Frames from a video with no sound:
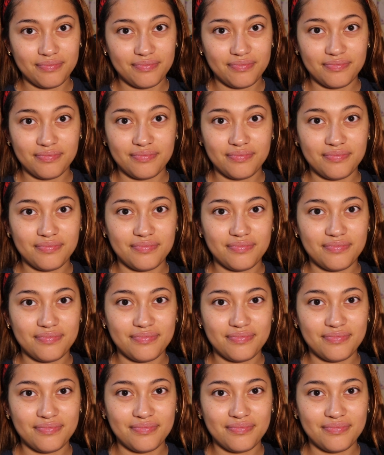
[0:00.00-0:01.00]
Master
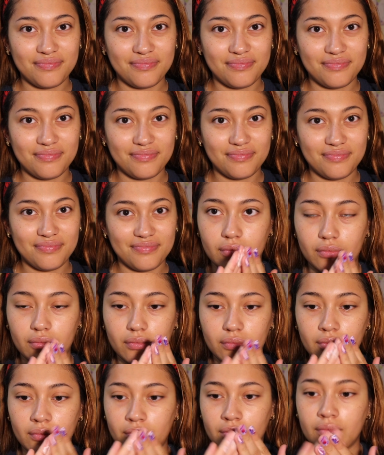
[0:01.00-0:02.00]
Prime and Smooth
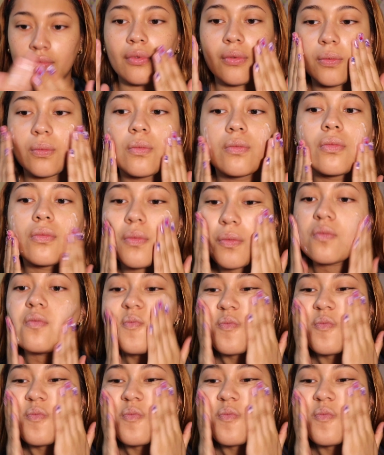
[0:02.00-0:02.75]
Primer.